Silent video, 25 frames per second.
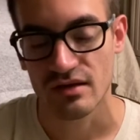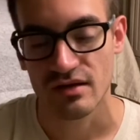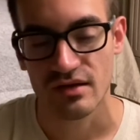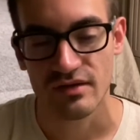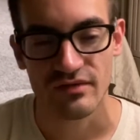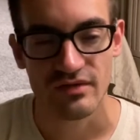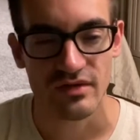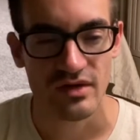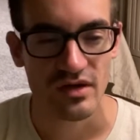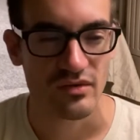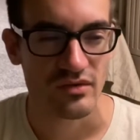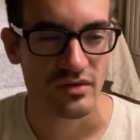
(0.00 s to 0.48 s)
I
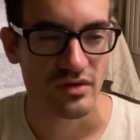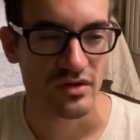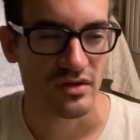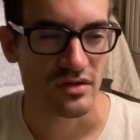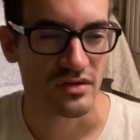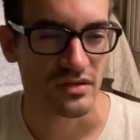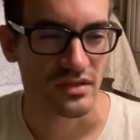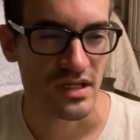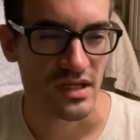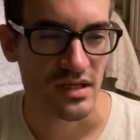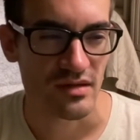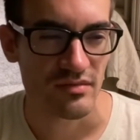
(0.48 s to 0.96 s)
forgot what her
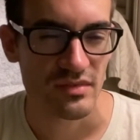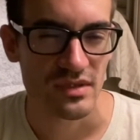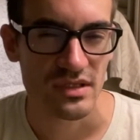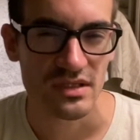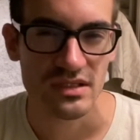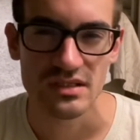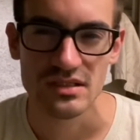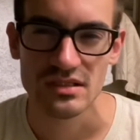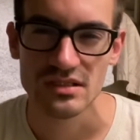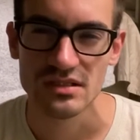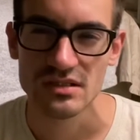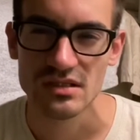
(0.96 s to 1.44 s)
name
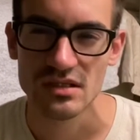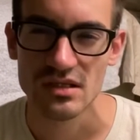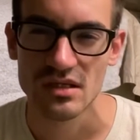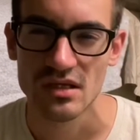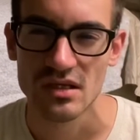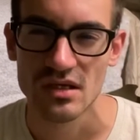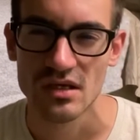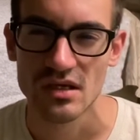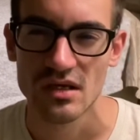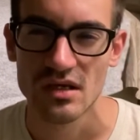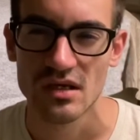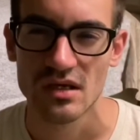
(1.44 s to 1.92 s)
is.
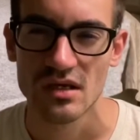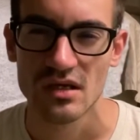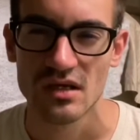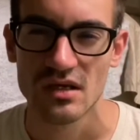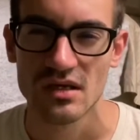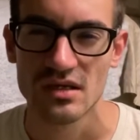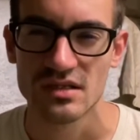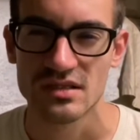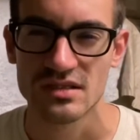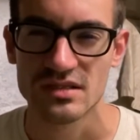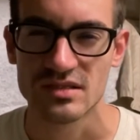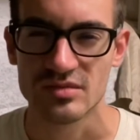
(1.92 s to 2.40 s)

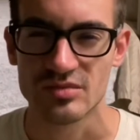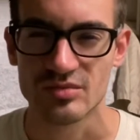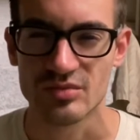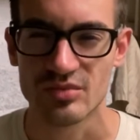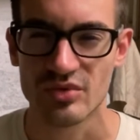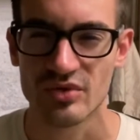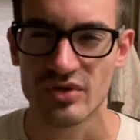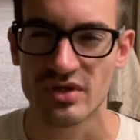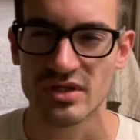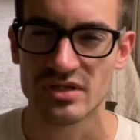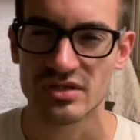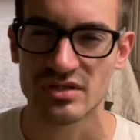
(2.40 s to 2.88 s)
Some
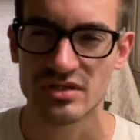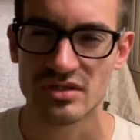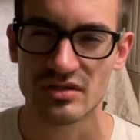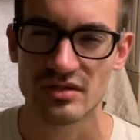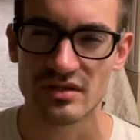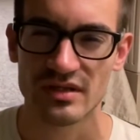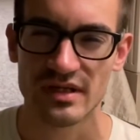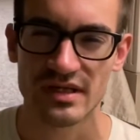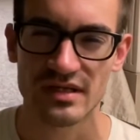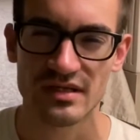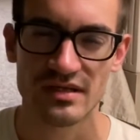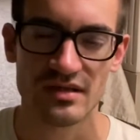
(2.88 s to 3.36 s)
preacher
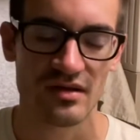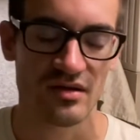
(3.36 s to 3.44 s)
lady.